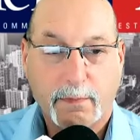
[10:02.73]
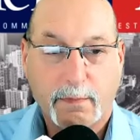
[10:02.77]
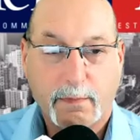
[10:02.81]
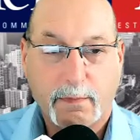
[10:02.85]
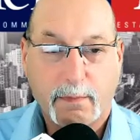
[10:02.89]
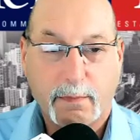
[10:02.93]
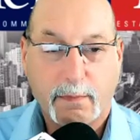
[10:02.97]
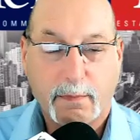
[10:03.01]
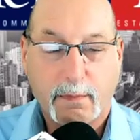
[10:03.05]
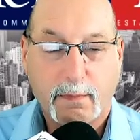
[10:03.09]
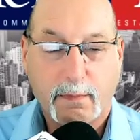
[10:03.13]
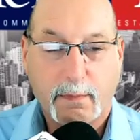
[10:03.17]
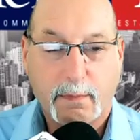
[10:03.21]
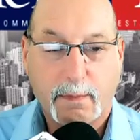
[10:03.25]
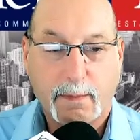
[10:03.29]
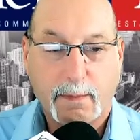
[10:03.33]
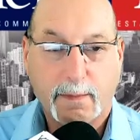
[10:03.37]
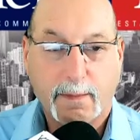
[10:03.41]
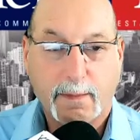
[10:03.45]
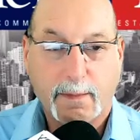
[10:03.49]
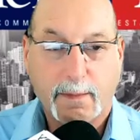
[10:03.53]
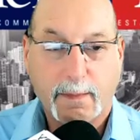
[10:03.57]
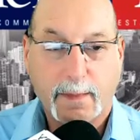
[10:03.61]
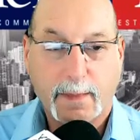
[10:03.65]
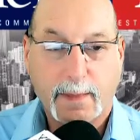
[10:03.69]

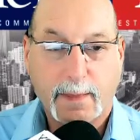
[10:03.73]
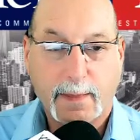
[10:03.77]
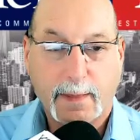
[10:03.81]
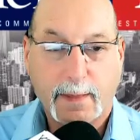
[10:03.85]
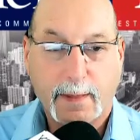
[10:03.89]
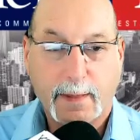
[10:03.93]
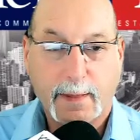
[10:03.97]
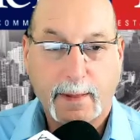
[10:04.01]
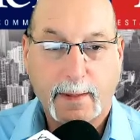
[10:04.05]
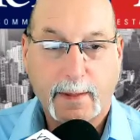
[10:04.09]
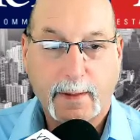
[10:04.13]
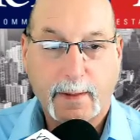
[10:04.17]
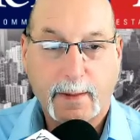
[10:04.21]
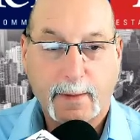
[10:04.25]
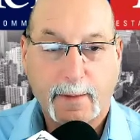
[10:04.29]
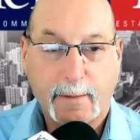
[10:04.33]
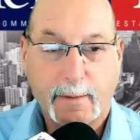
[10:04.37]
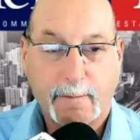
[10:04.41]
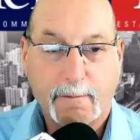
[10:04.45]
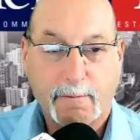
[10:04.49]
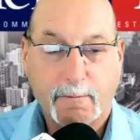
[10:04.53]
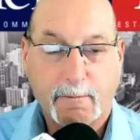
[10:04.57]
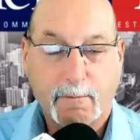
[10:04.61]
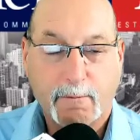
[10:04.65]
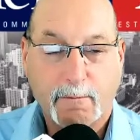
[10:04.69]

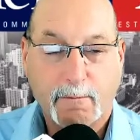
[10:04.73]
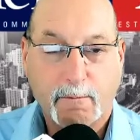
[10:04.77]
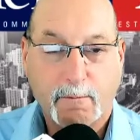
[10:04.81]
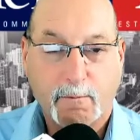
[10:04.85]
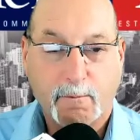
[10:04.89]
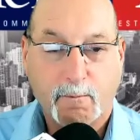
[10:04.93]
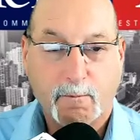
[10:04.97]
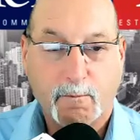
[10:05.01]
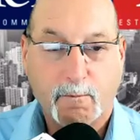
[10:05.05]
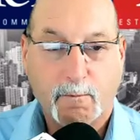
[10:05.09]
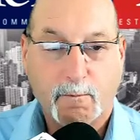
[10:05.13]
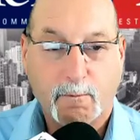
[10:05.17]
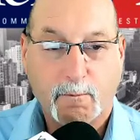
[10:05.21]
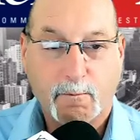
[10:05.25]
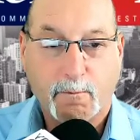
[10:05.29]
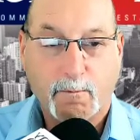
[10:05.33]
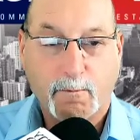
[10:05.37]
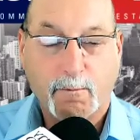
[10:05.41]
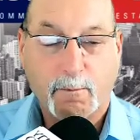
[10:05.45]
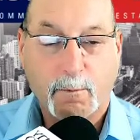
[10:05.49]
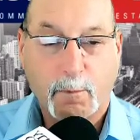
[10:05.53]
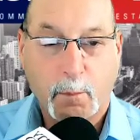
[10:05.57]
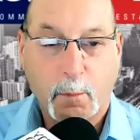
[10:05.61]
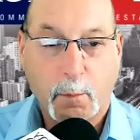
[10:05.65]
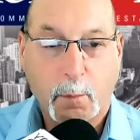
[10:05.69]

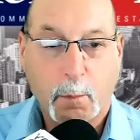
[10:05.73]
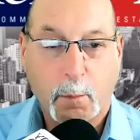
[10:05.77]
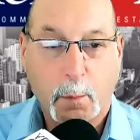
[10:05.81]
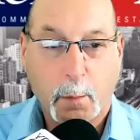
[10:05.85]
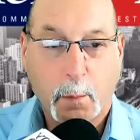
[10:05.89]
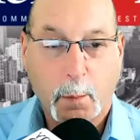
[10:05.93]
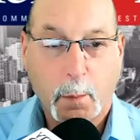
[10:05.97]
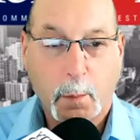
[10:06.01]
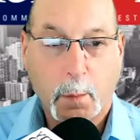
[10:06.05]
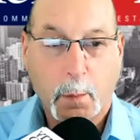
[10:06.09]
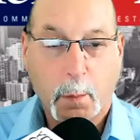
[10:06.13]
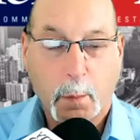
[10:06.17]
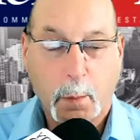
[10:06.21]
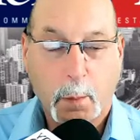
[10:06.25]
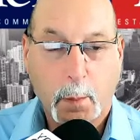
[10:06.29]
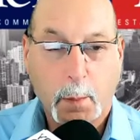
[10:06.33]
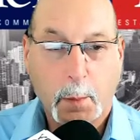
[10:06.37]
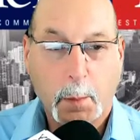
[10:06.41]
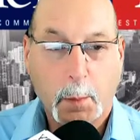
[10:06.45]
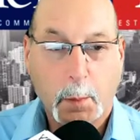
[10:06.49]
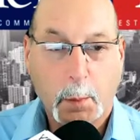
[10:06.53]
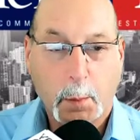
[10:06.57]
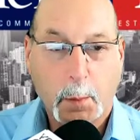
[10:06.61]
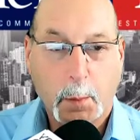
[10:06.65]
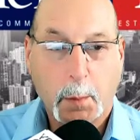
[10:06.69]

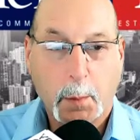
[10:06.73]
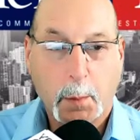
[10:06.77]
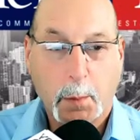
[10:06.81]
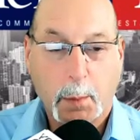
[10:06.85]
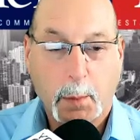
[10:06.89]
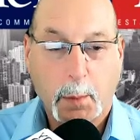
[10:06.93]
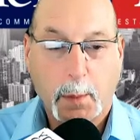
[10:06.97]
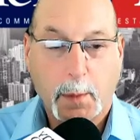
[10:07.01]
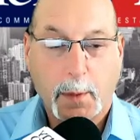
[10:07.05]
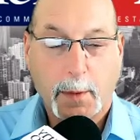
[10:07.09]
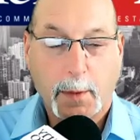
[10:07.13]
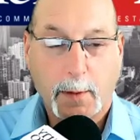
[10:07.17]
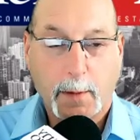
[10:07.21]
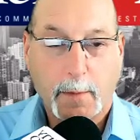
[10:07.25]
(not speaking)